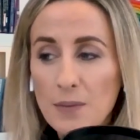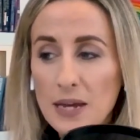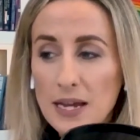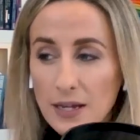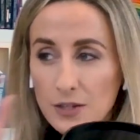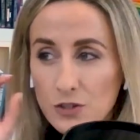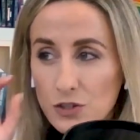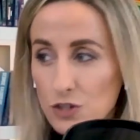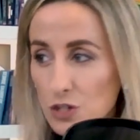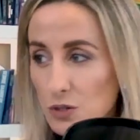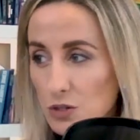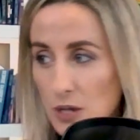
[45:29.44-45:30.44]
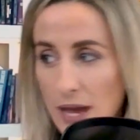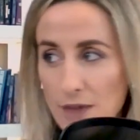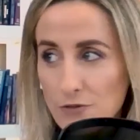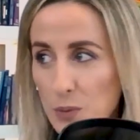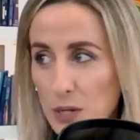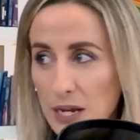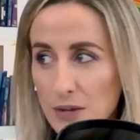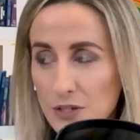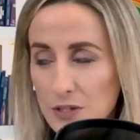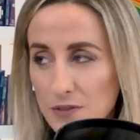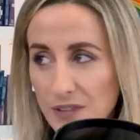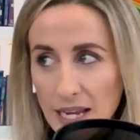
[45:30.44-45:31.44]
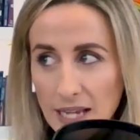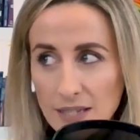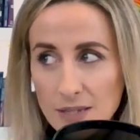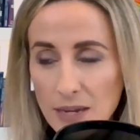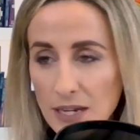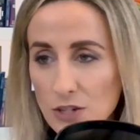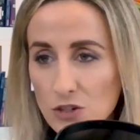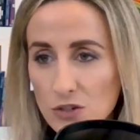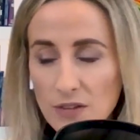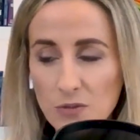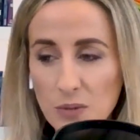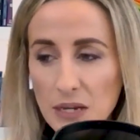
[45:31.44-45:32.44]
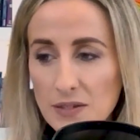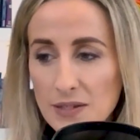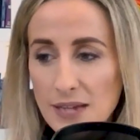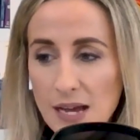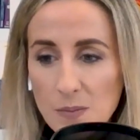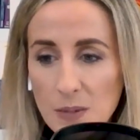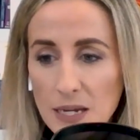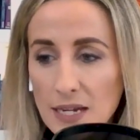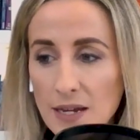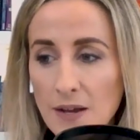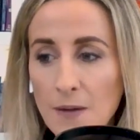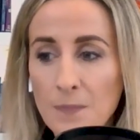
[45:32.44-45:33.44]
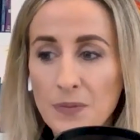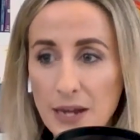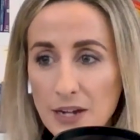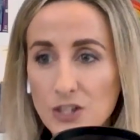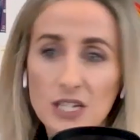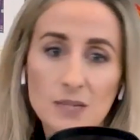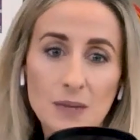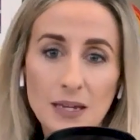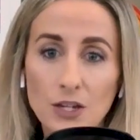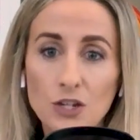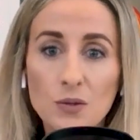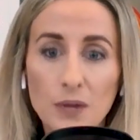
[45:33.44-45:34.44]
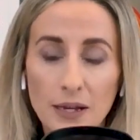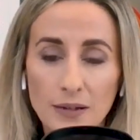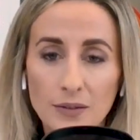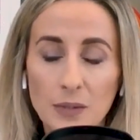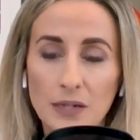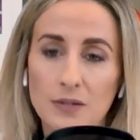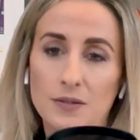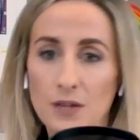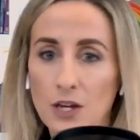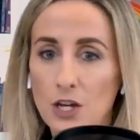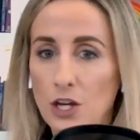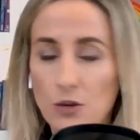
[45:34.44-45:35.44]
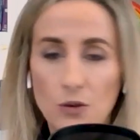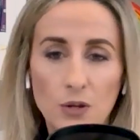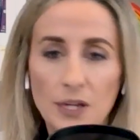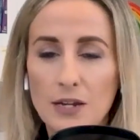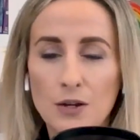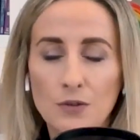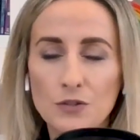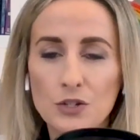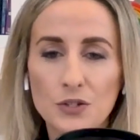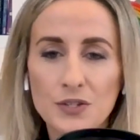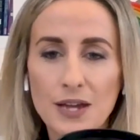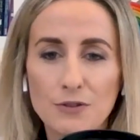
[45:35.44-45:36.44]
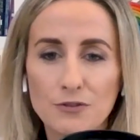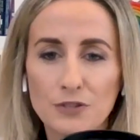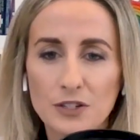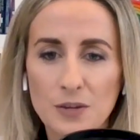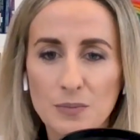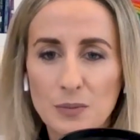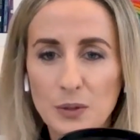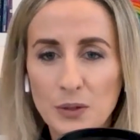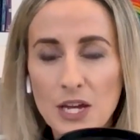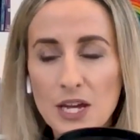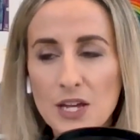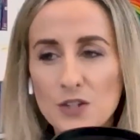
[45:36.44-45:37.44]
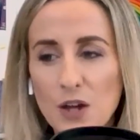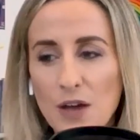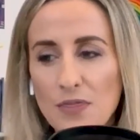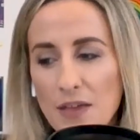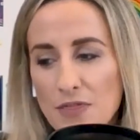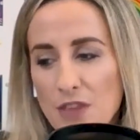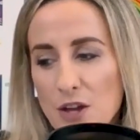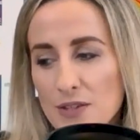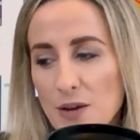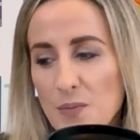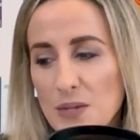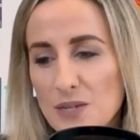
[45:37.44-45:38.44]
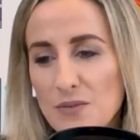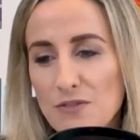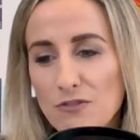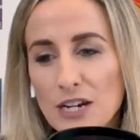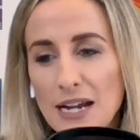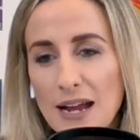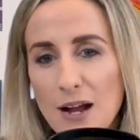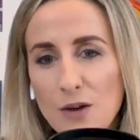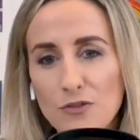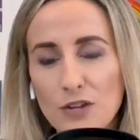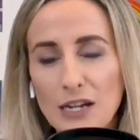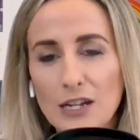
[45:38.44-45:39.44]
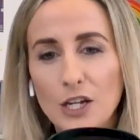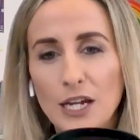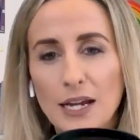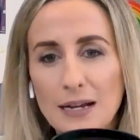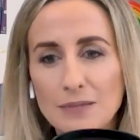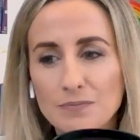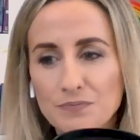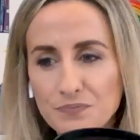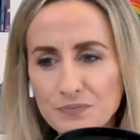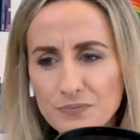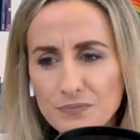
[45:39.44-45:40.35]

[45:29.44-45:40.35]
being astute to everybody else's feelings and making sure that everybody else is happy that actually it's making you ill because you're not looking after yourself, for example. So, and, and those therapies can be really helpful in looking at